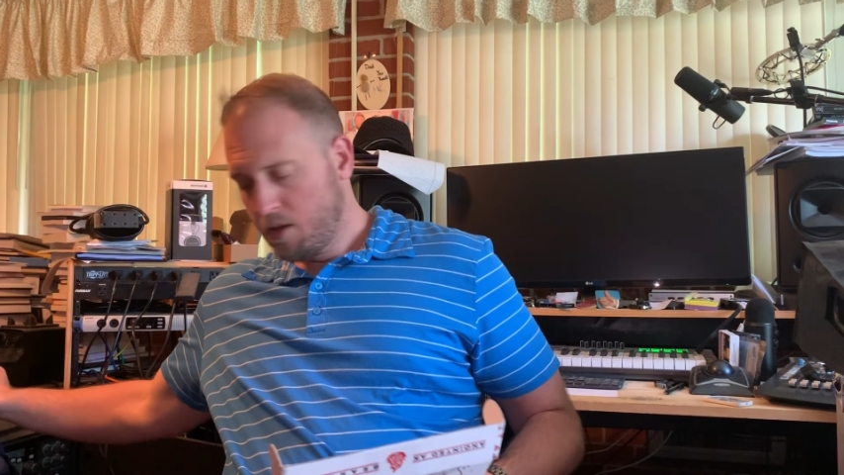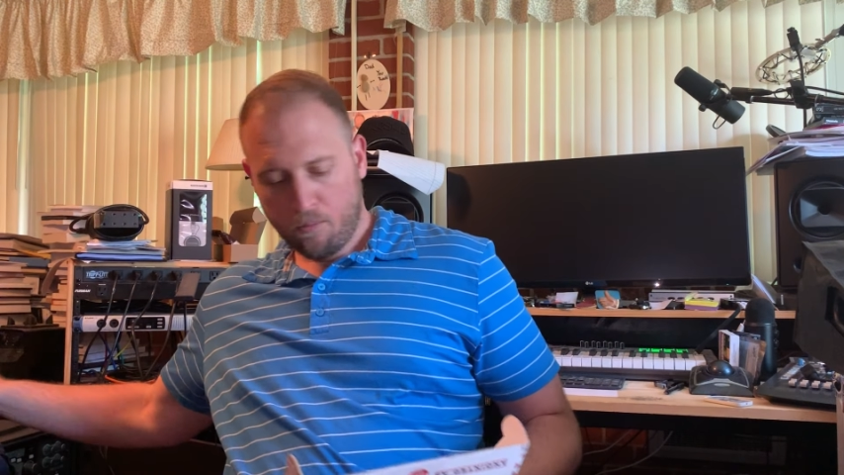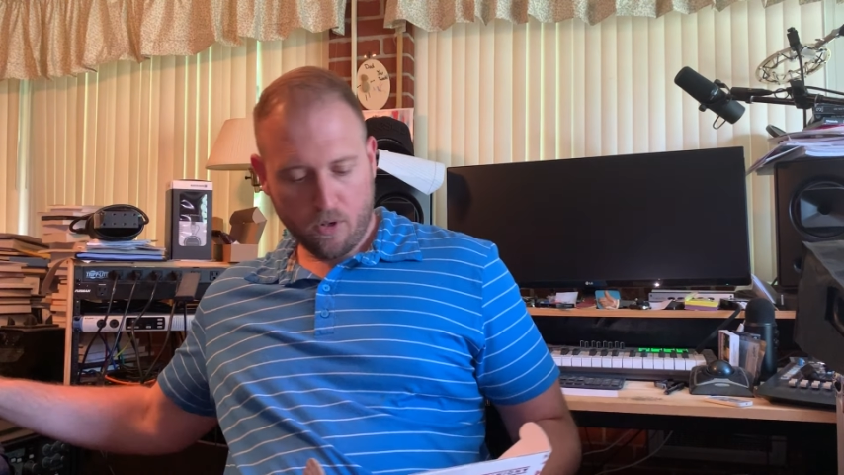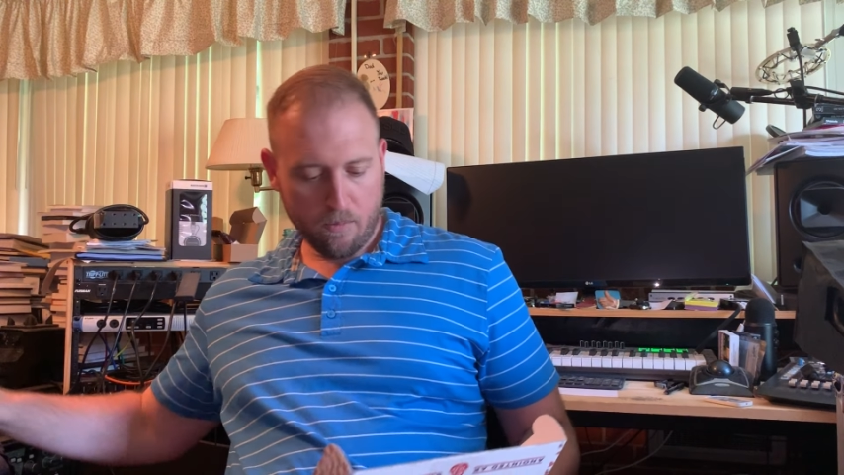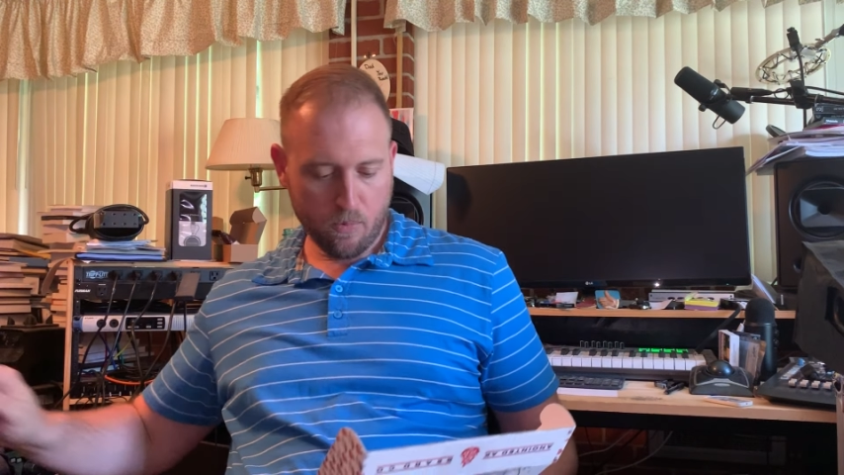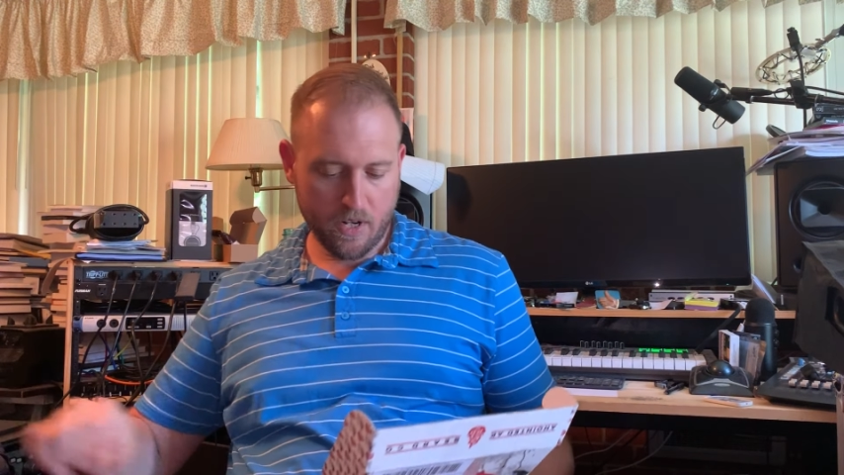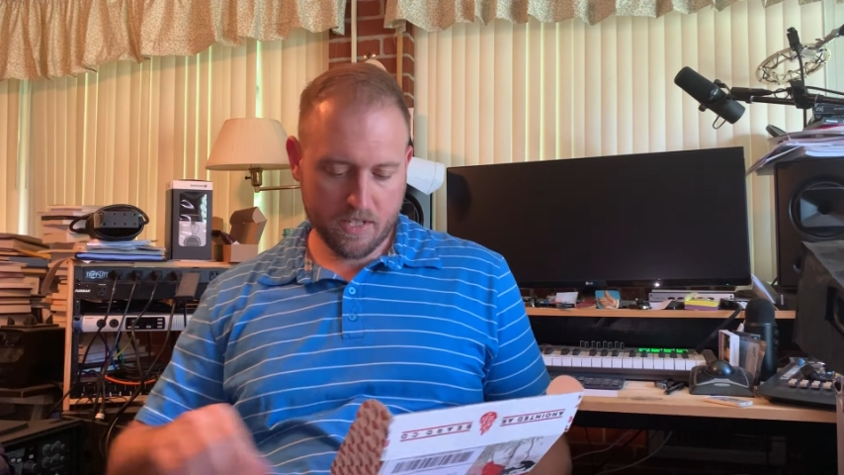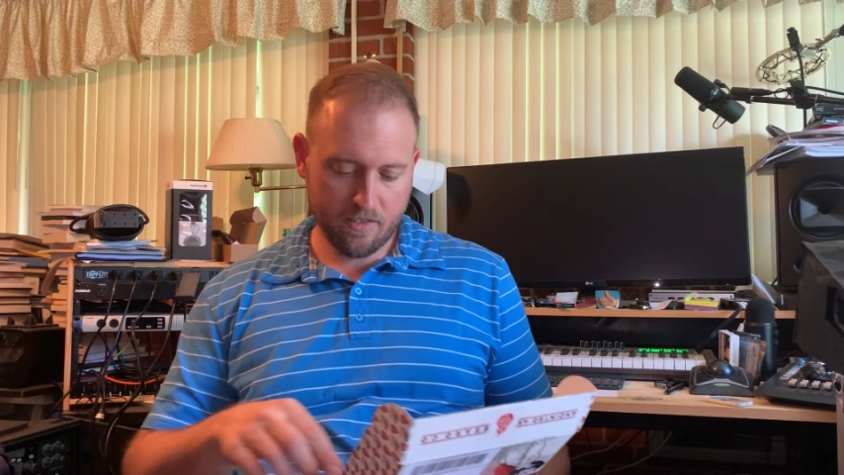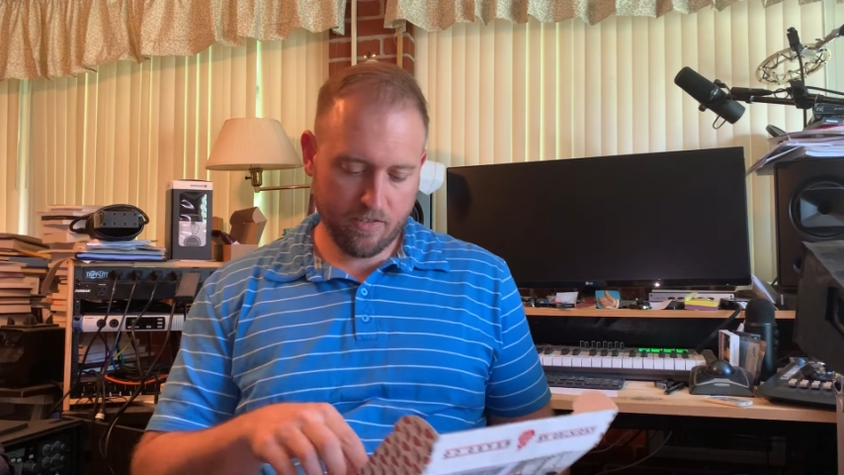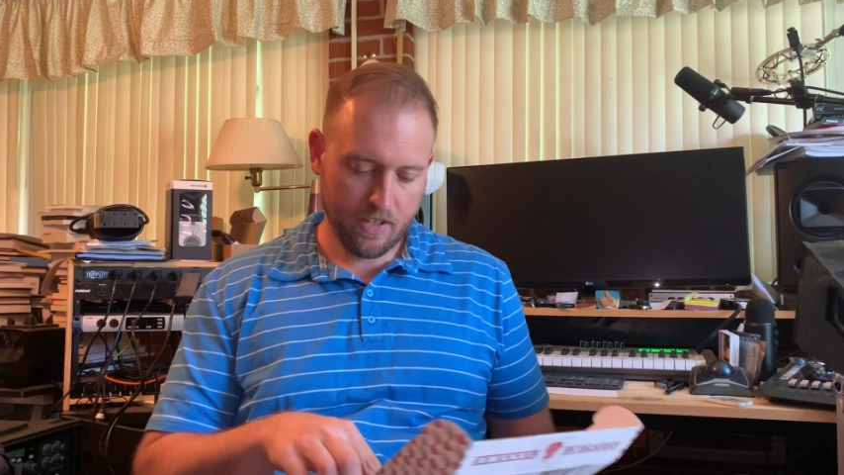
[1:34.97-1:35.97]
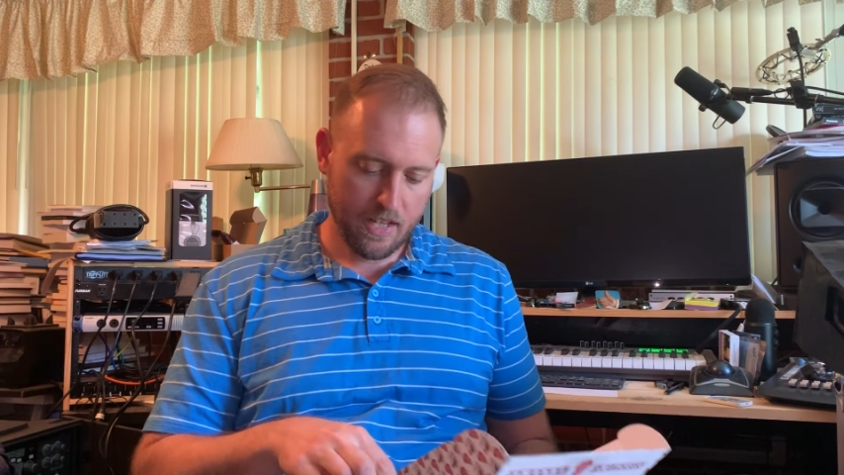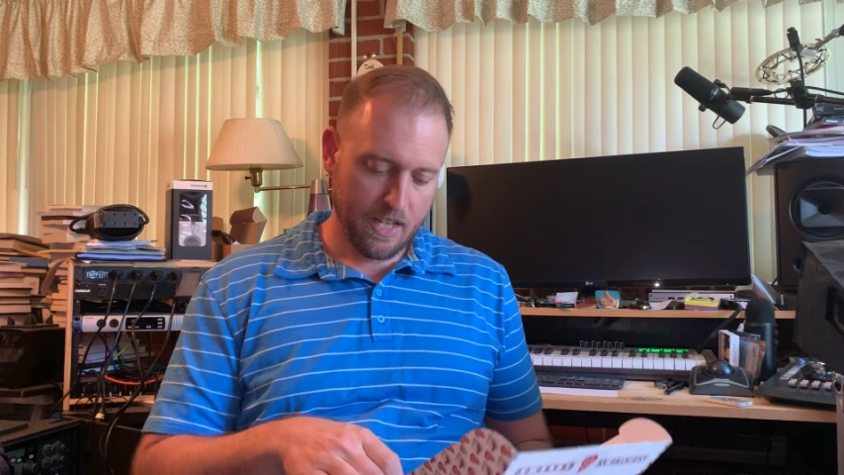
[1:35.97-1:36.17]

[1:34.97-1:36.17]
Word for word: Pretty impressive.